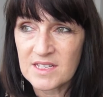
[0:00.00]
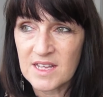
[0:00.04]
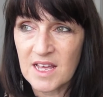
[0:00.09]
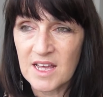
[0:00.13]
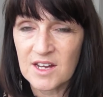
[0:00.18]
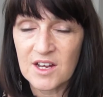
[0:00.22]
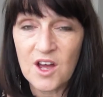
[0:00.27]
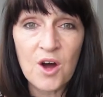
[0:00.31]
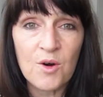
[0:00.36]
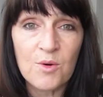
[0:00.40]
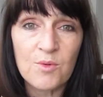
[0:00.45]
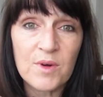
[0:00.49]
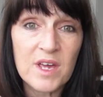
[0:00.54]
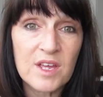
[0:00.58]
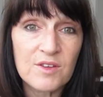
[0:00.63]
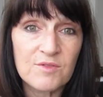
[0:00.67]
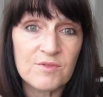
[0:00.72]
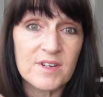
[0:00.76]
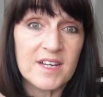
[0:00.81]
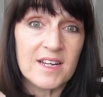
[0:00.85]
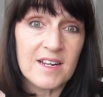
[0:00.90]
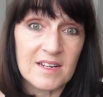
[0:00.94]
said, oh,
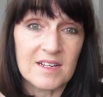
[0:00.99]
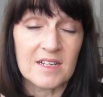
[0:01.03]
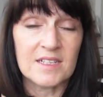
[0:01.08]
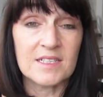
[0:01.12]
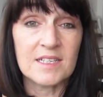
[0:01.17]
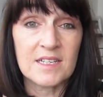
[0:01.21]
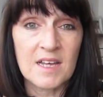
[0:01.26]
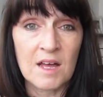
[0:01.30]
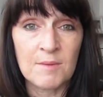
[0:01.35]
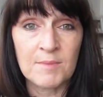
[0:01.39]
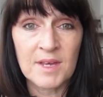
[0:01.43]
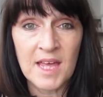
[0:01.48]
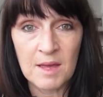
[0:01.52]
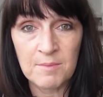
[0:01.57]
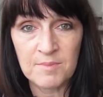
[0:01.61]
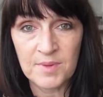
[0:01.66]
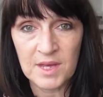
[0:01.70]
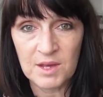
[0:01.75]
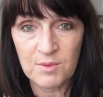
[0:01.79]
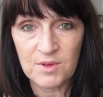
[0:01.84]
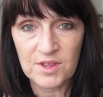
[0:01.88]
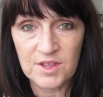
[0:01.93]
we'd really like to come
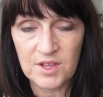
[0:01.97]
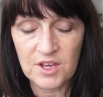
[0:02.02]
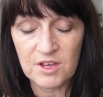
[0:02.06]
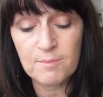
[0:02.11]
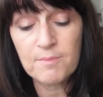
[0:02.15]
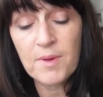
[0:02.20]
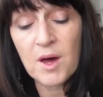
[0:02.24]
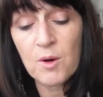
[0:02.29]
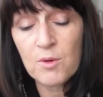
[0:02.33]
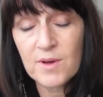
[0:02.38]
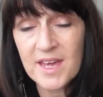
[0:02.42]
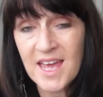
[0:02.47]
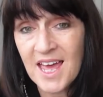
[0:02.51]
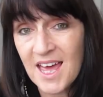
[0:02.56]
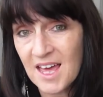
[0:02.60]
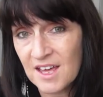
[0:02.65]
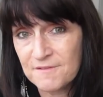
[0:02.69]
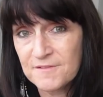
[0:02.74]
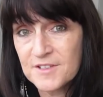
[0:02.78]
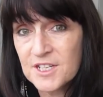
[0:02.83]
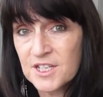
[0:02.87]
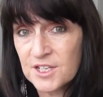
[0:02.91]
camping with you, but we
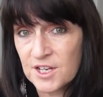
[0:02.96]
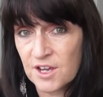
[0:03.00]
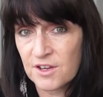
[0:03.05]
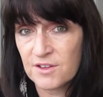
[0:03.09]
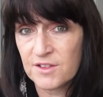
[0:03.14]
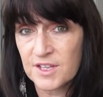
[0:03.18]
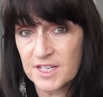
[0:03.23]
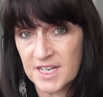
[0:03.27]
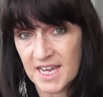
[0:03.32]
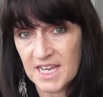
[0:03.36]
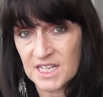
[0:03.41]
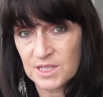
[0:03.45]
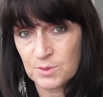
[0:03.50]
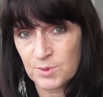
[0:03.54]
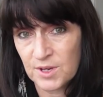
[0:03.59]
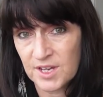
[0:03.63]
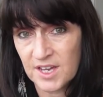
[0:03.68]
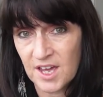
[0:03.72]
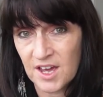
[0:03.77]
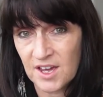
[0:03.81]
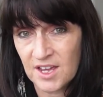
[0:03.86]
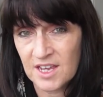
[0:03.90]
have to know the dates we're
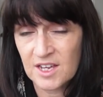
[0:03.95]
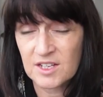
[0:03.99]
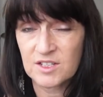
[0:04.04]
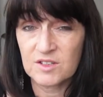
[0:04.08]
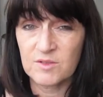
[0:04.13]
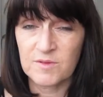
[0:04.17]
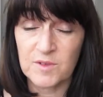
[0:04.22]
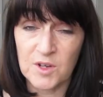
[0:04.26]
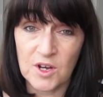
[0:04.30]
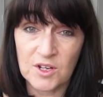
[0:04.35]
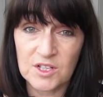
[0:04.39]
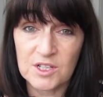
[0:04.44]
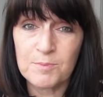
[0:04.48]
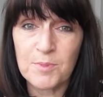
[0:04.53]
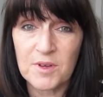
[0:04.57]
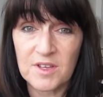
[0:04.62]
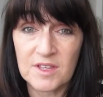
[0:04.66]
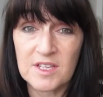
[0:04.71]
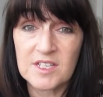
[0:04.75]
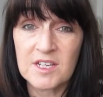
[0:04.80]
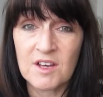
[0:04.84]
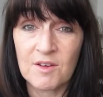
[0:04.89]
going because we've got to
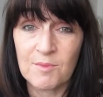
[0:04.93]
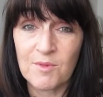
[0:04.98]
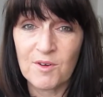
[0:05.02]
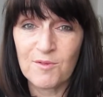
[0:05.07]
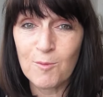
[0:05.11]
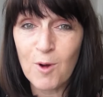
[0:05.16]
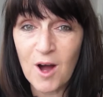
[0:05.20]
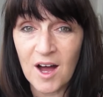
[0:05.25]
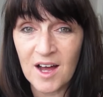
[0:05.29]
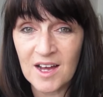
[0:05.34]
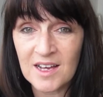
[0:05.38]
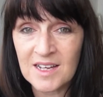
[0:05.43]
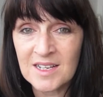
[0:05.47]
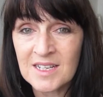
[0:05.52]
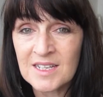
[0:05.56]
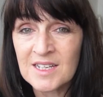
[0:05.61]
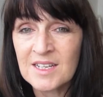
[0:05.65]
book the time off work.